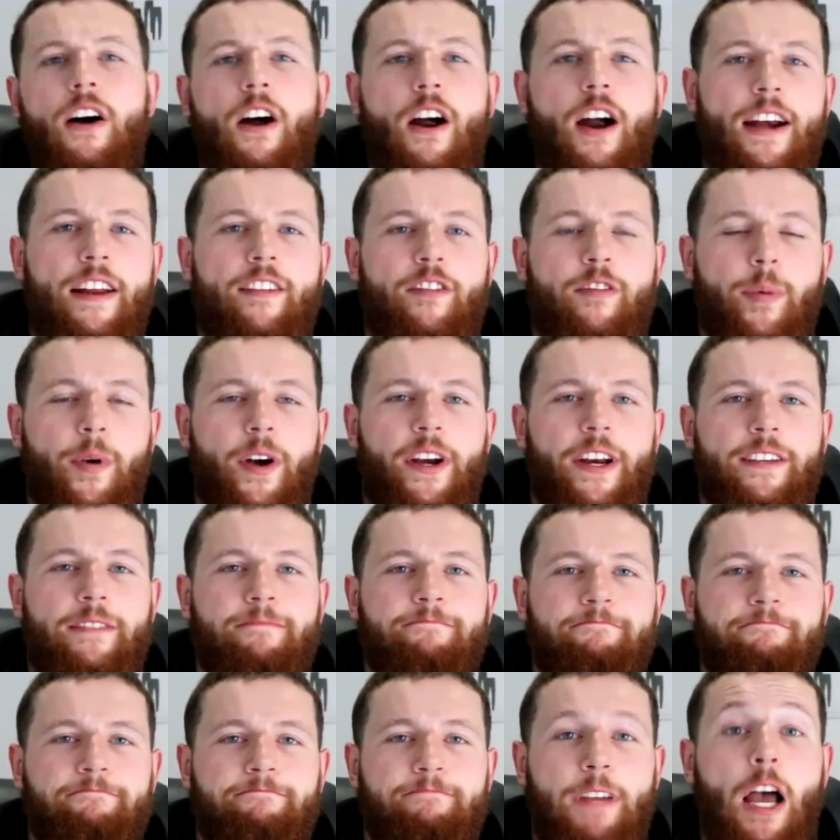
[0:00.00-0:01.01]
Alright everybody,
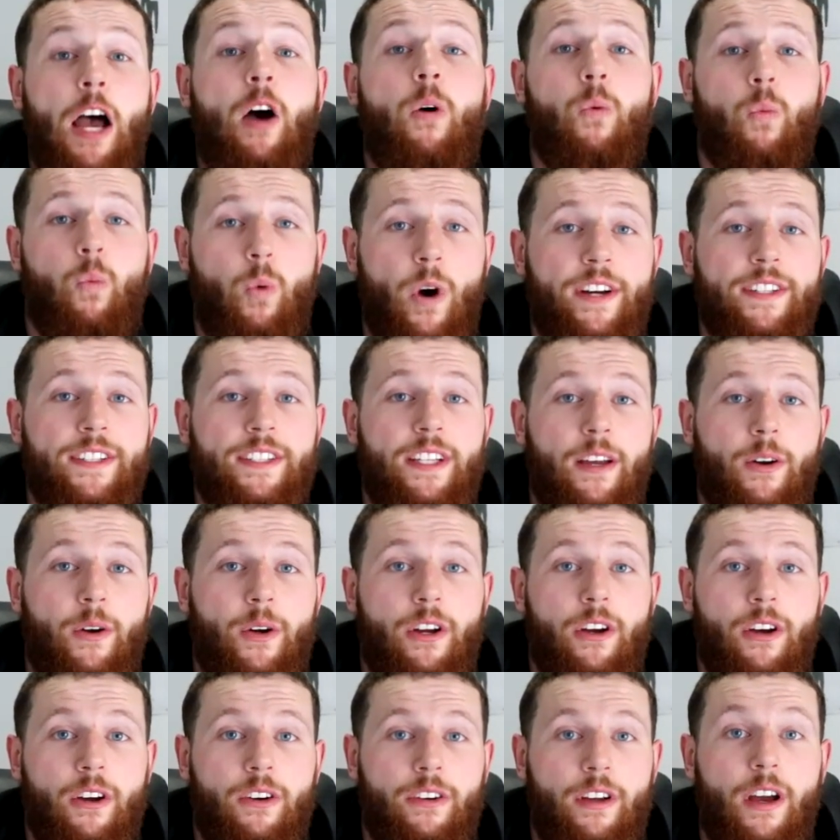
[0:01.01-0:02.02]
what is going
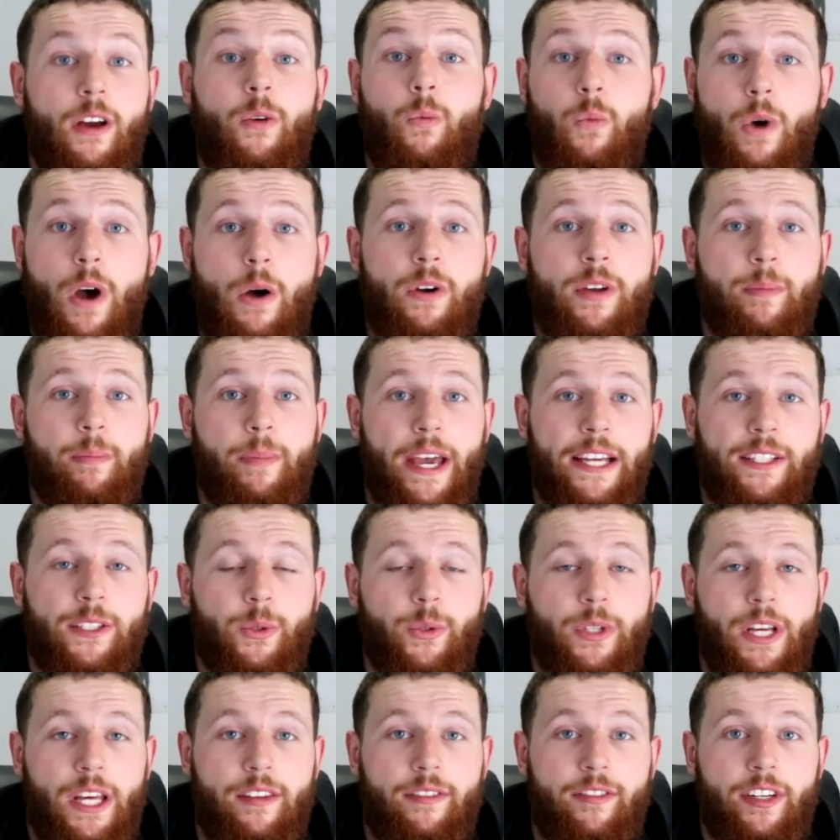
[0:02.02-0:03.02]
on? Welcome back
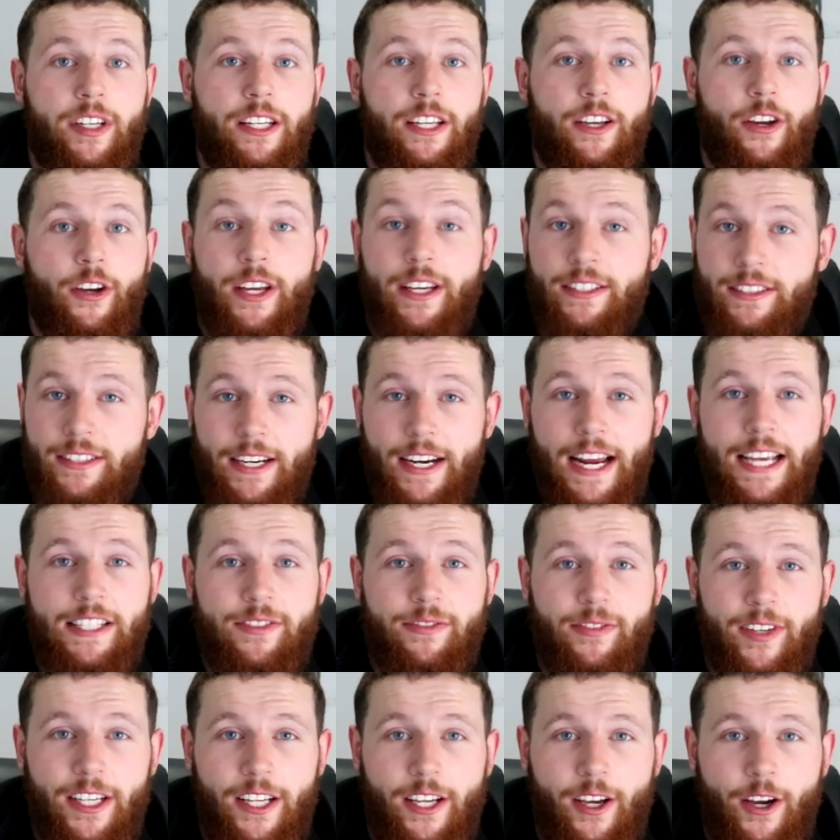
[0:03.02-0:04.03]
to another video. In today's
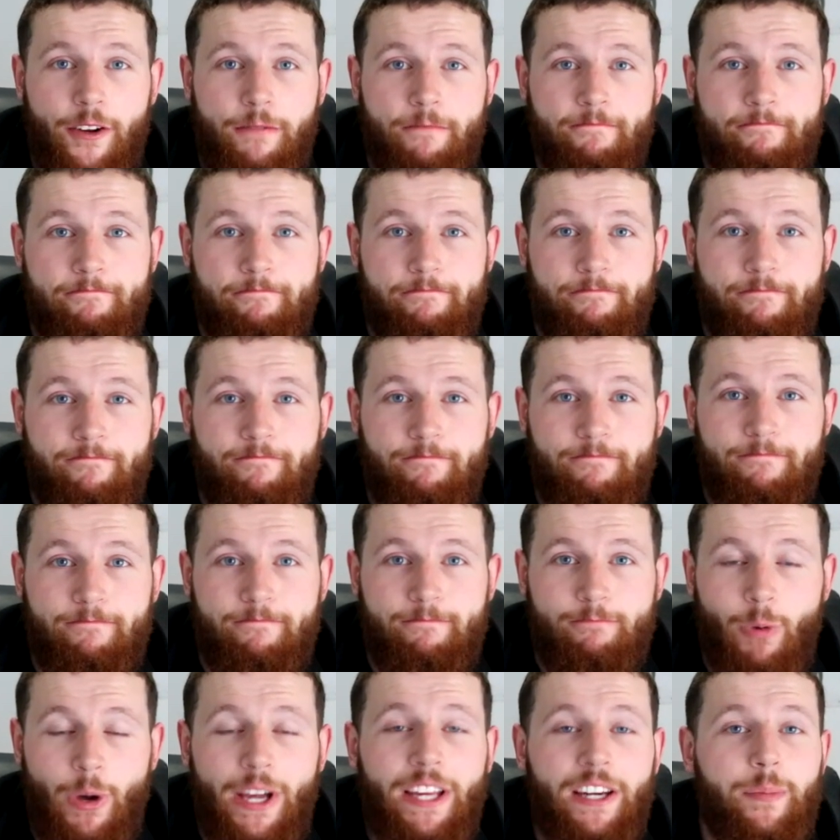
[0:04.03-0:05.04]
video,
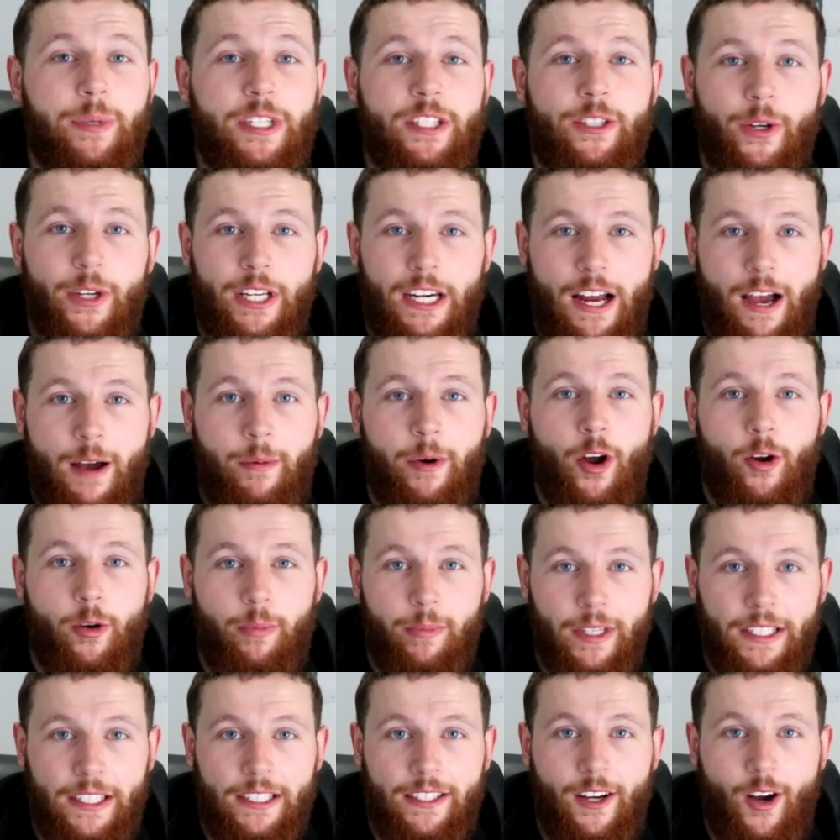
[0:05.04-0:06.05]
we're going to be doing an
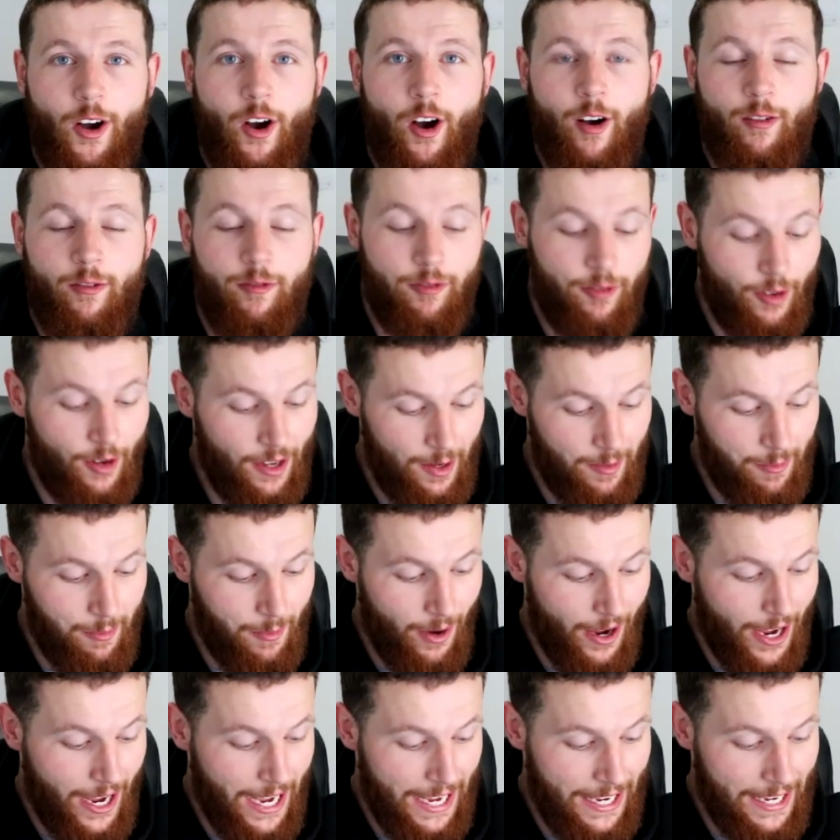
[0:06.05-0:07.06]
unopening of
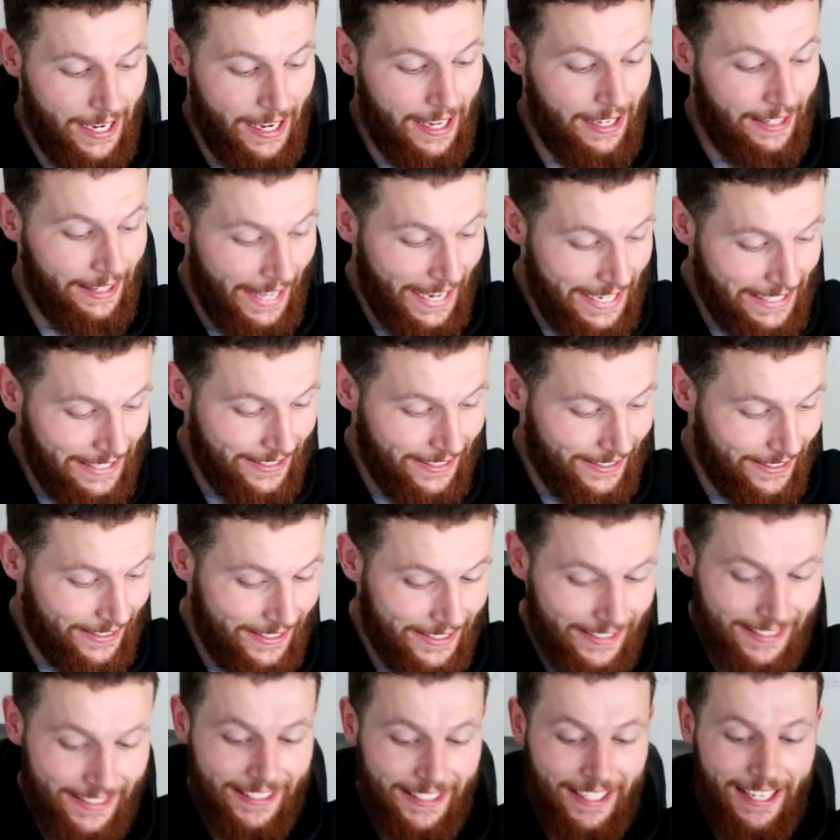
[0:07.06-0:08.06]
my
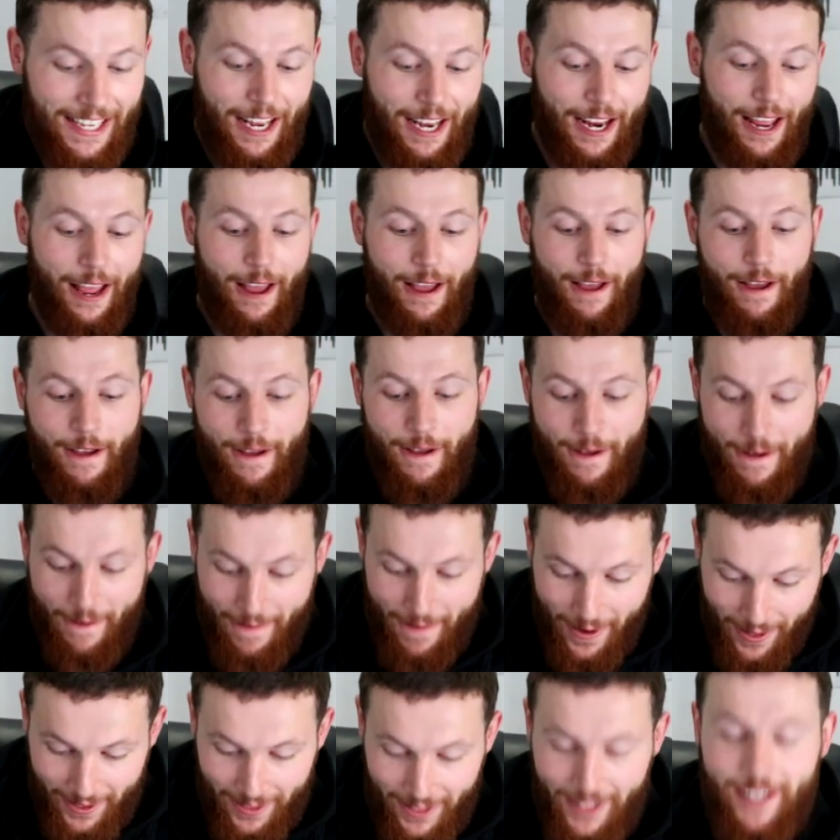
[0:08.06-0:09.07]
latest
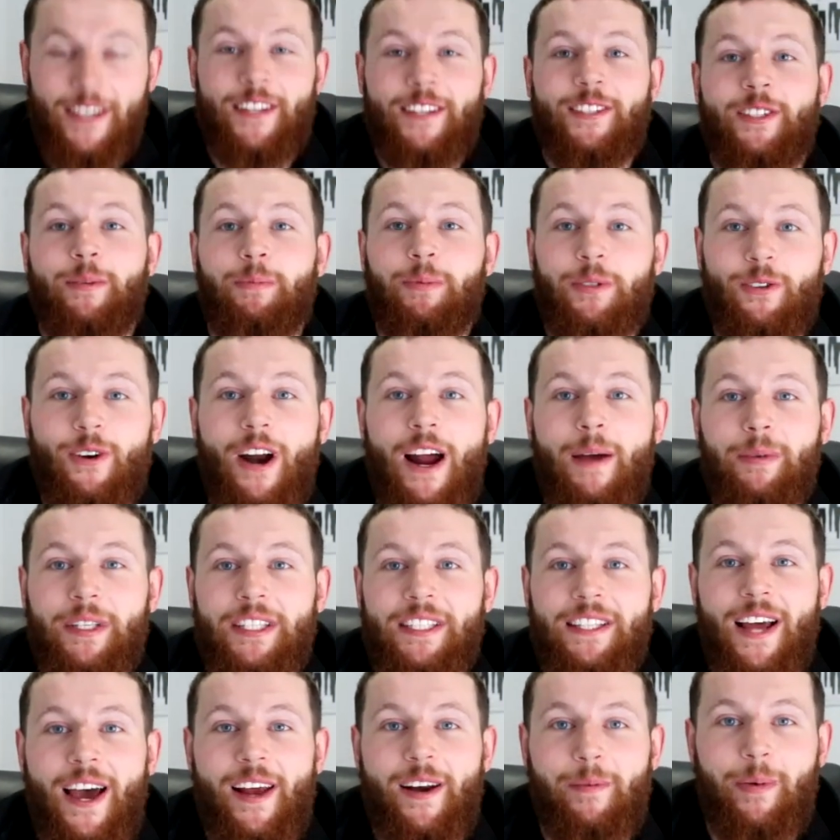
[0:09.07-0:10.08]
subscriber
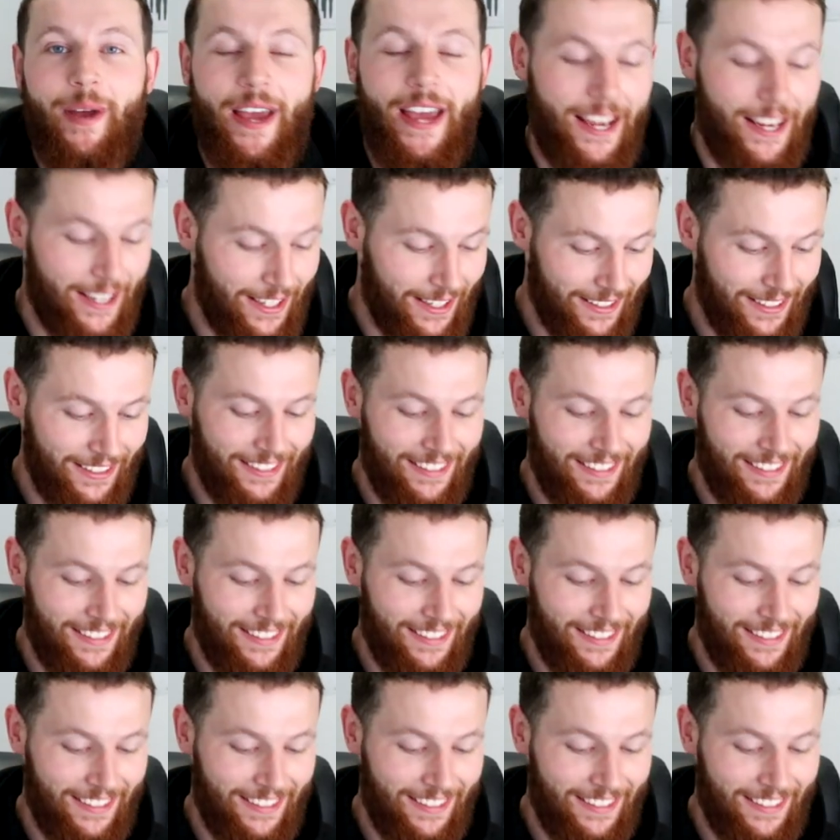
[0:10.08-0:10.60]
starter pack